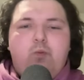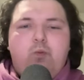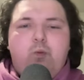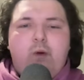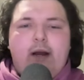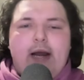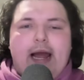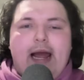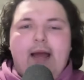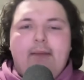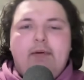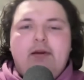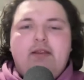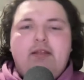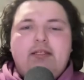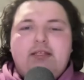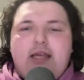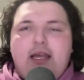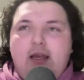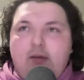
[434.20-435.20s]
What happened in
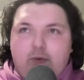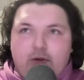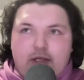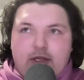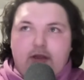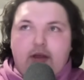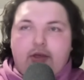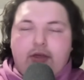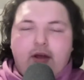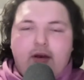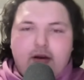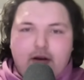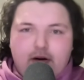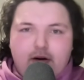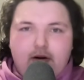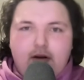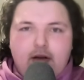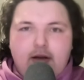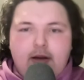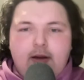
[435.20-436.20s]
this game was that the
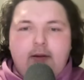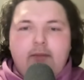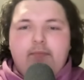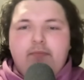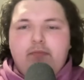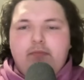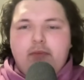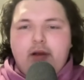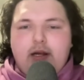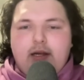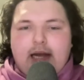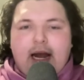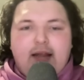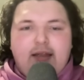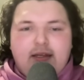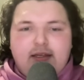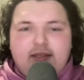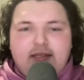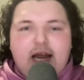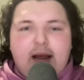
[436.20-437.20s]
Thunder
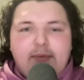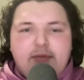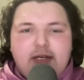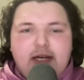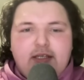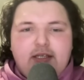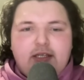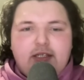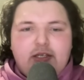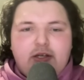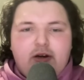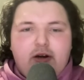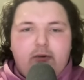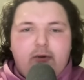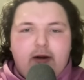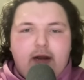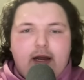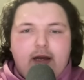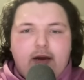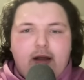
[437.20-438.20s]
got the stops necessary
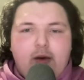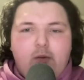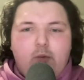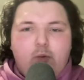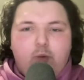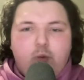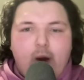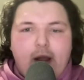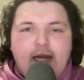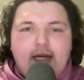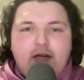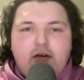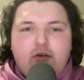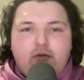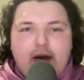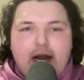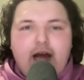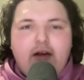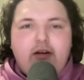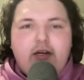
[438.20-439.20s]
and waited
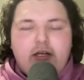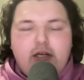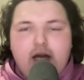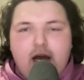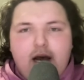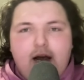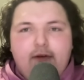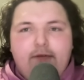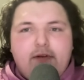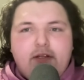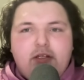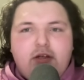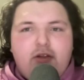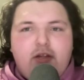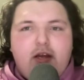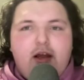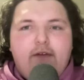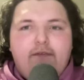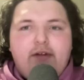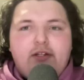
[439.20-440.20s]
around enough until
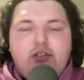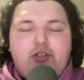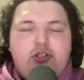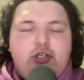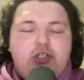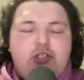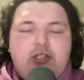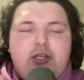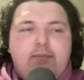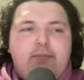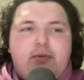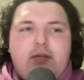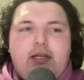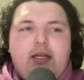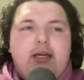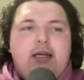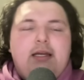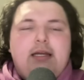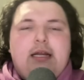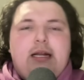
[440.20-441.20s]
the offense just
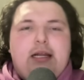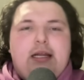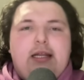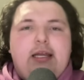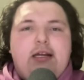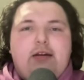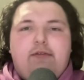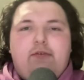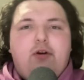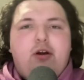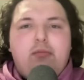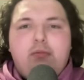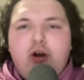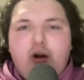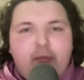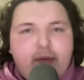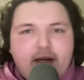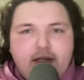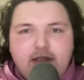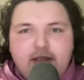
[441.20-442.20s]
simply clicked for a
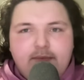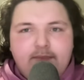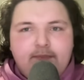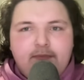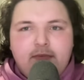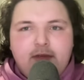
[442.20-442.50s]
moment.